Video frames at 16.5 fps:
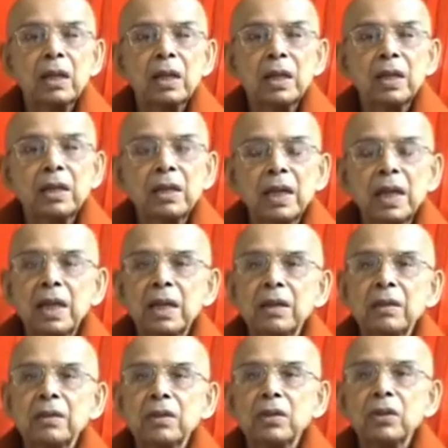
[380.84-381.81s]

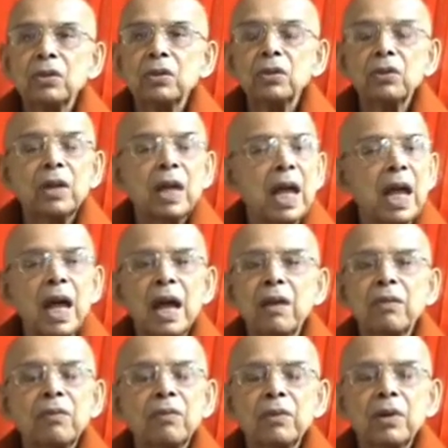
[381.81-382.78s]
indeed you will
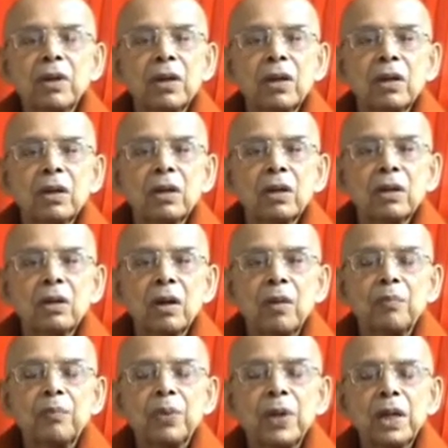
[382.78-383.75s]
have
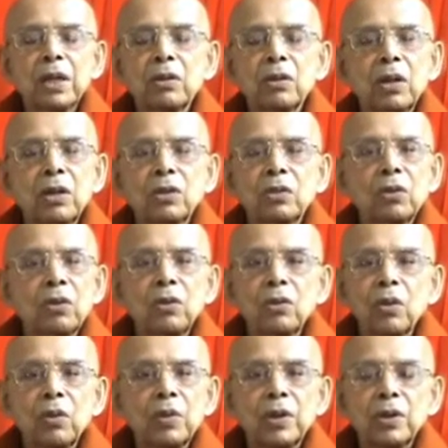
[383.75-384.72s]
complete
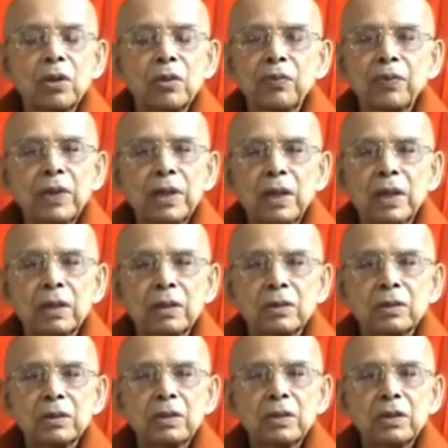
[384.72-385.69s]
control over your feelings.
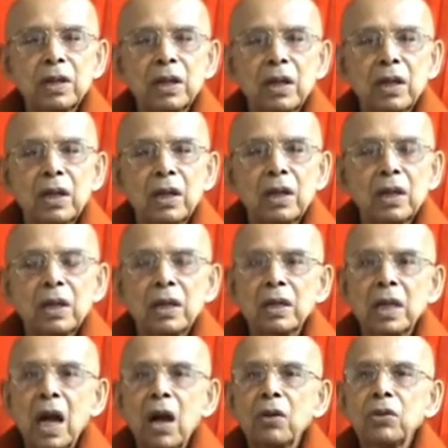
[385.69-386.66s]

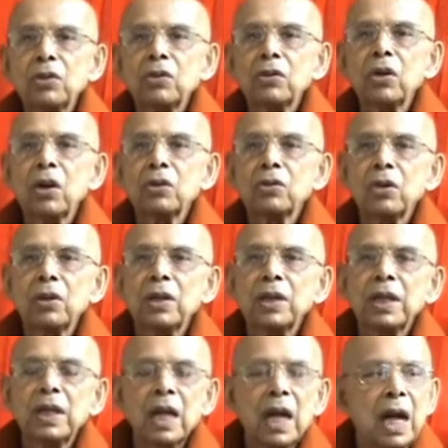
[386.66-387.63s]
Now you not
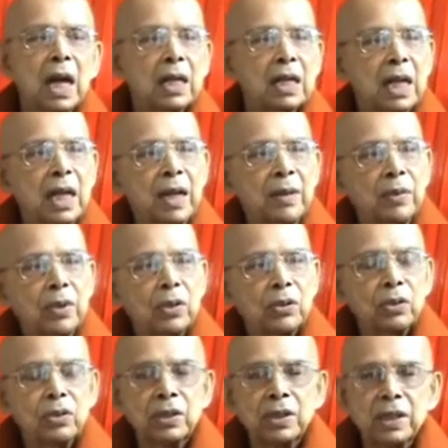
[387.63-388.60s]
only are able
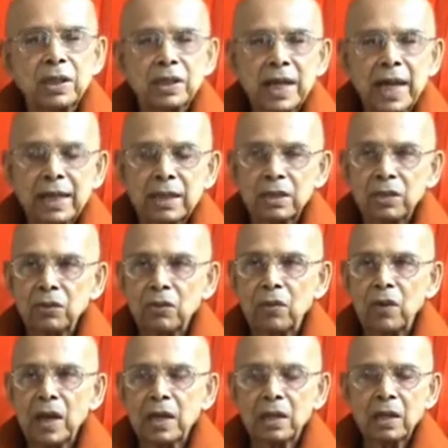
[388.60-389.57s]
to detect
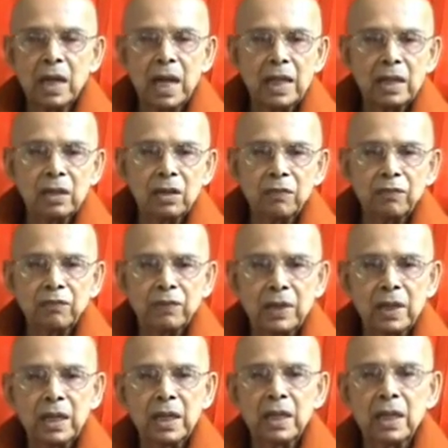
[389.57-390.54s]
what kind of
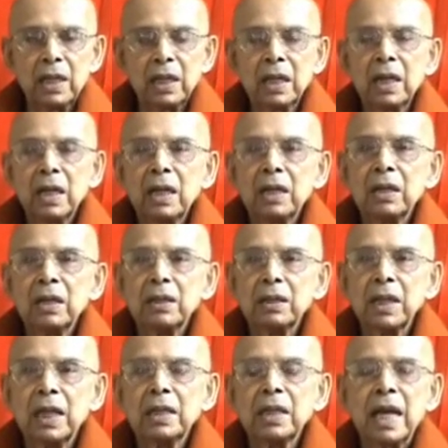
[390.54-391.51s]
feeling
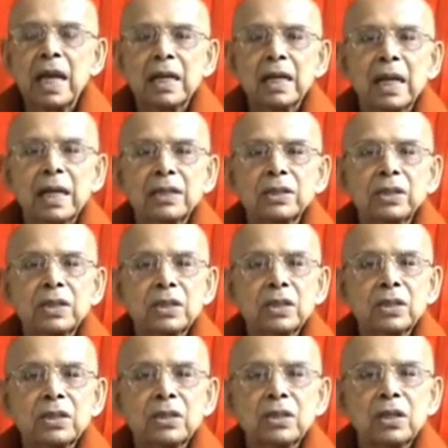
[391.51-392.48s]
that
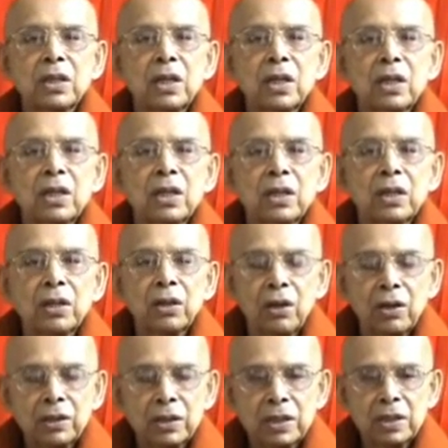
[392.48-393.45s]
arises
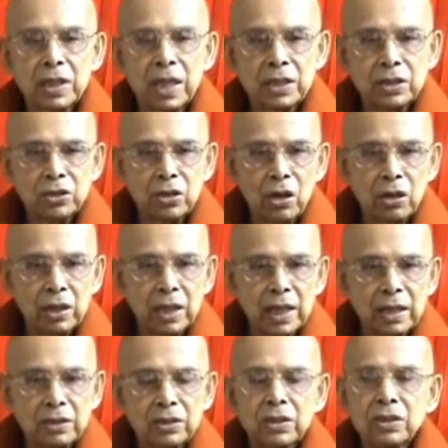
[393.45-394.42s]
on the sense
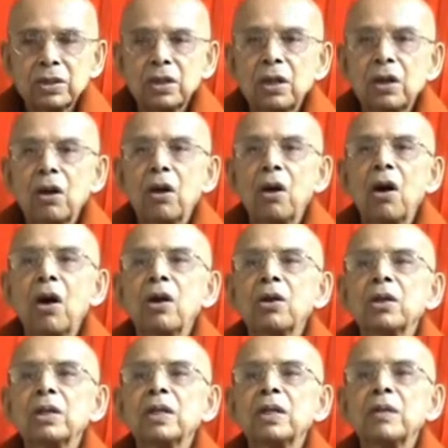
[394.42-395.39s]
organs
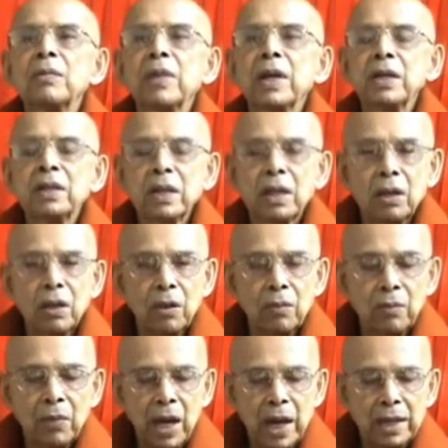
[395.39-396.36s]
or in the mental
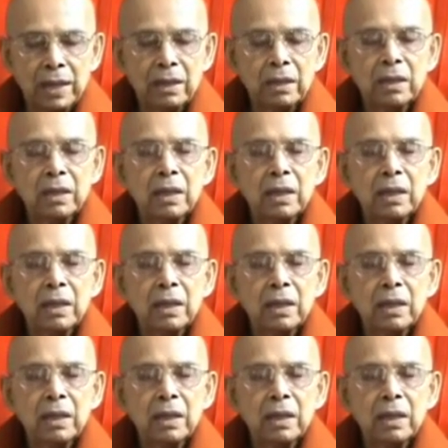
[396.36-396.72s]
mind,